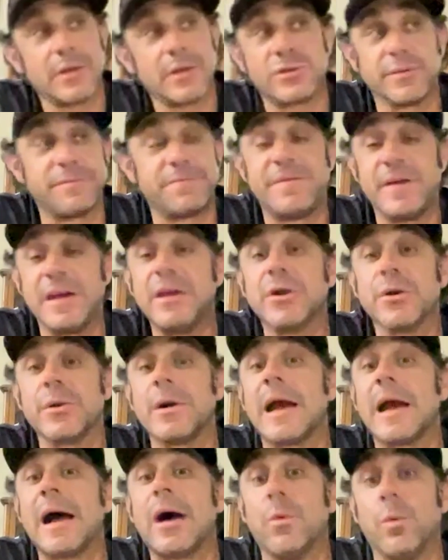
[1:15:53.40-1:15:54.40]
to figure
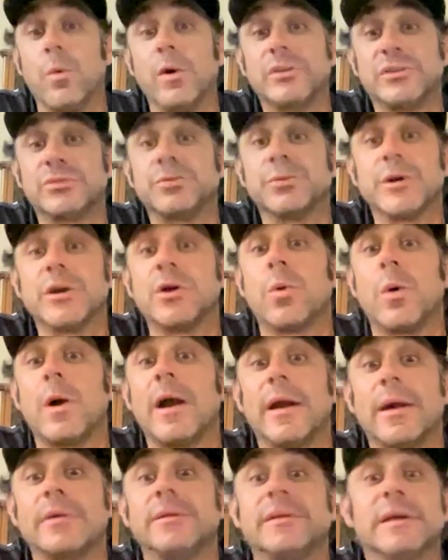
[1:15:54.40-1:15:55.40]
out what's
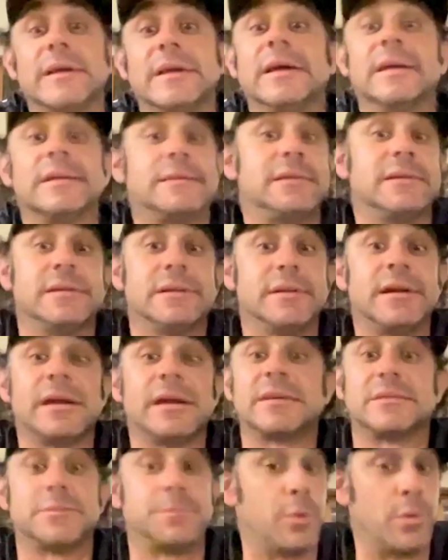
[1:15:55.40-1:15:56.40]
required to get to the
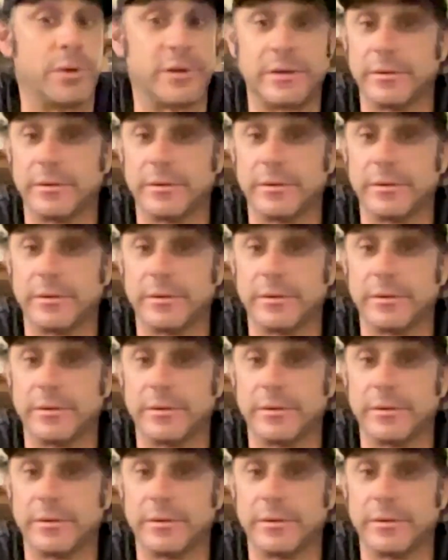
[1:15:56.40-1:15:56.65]
next point,